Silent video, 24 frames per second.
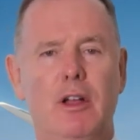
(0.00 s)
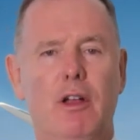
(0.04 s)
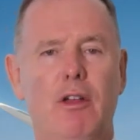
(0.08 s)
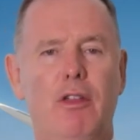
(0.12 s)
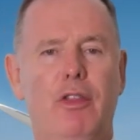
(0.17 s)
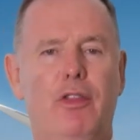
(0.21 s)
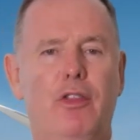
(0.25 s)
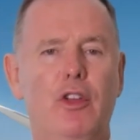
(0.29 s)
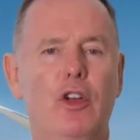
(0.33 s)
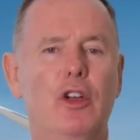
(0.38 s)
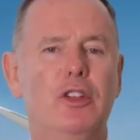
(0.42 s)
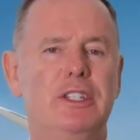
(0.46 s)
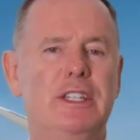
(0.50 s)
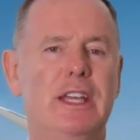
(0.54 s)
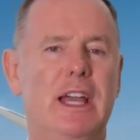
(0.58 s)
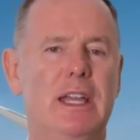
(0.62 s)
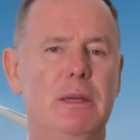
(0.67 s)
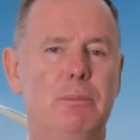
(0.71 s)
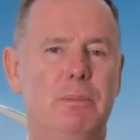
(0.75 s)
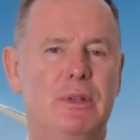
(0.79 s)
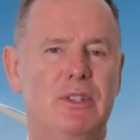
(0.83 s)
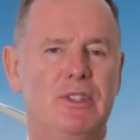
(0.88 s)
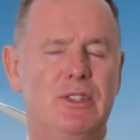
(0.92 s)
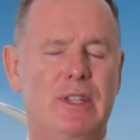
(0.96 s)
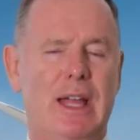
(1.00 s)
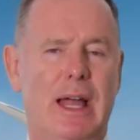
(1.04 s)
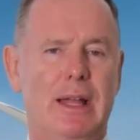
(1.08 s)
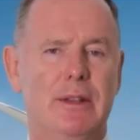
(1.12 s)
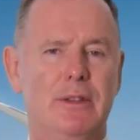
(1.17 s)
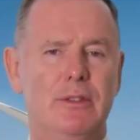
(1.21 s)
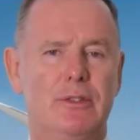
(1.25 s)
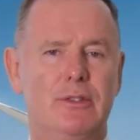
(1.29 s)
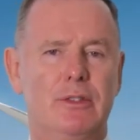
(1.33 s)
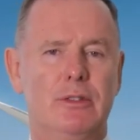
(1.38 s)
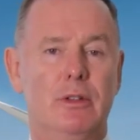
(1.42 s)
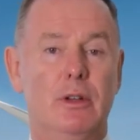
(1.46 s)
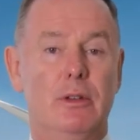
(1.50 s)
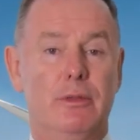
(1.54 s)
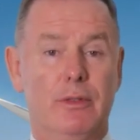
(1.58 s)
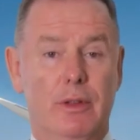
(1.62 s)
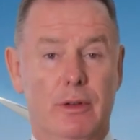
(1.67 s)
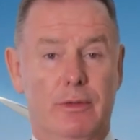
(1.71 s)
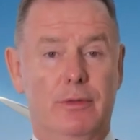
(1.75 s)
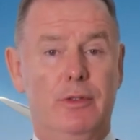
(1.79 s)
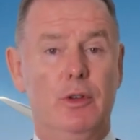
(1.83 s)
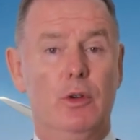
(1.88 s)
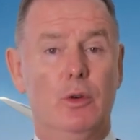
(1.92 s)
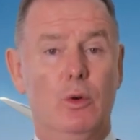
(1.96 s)
38% of
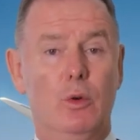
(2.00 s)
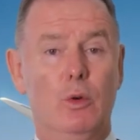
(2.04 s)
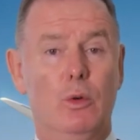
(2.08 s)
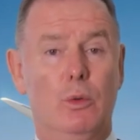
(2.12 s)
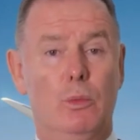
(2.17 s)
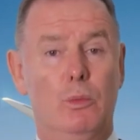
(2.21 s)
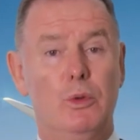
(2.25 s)
the fuel